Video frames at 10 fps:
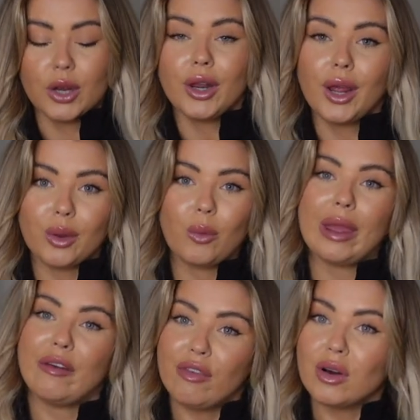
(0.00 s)
Now,
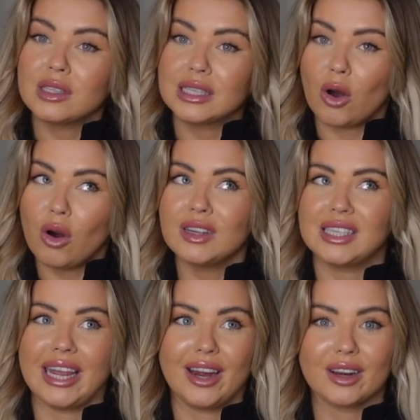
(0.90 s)
Whitefox
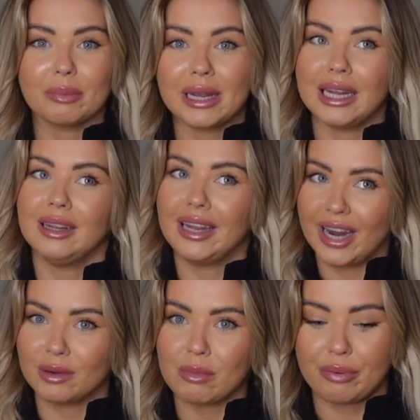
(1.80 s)
obviously heard
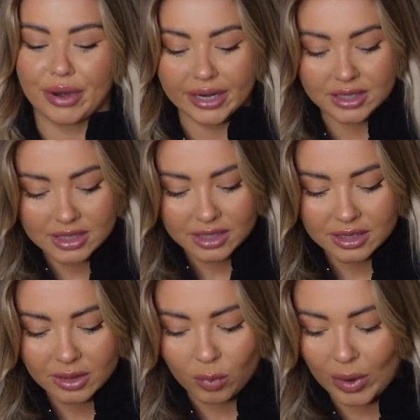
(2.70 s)
my prayers.
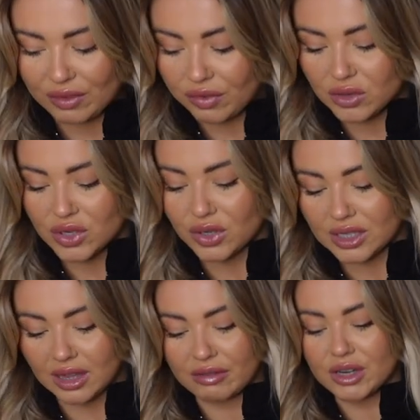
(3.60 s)
Whitefox got
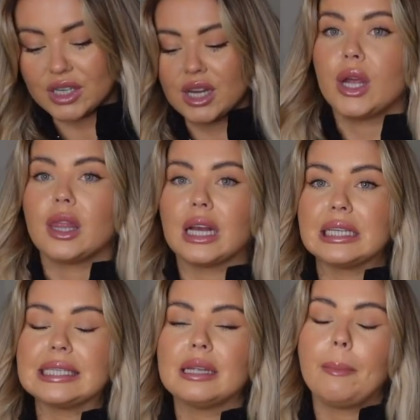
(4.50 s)
delivered. Now,
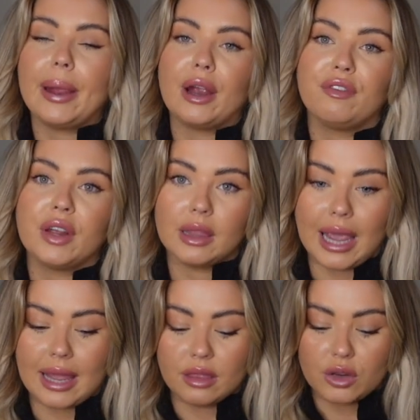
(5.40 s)
this is a perfect
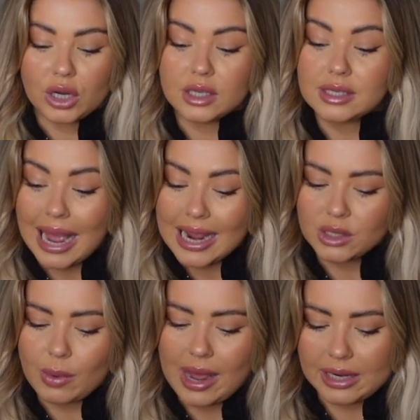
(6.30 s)
length. Now,
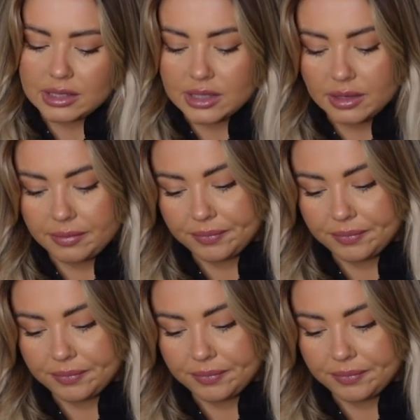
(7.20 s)
size-wise,